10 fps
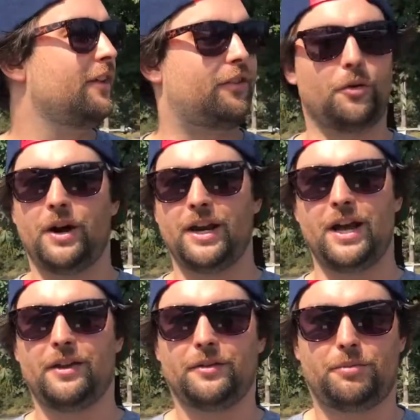so why
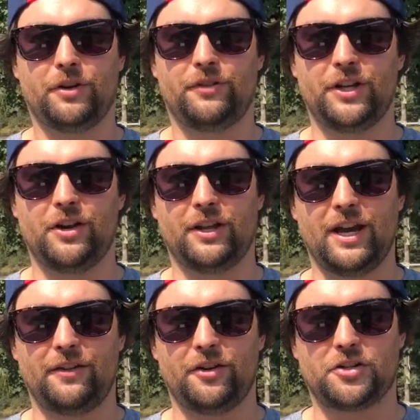not put a video
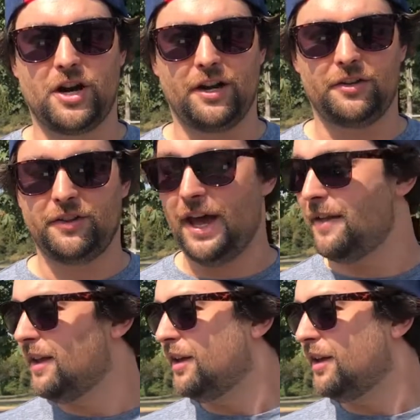together and try to do that.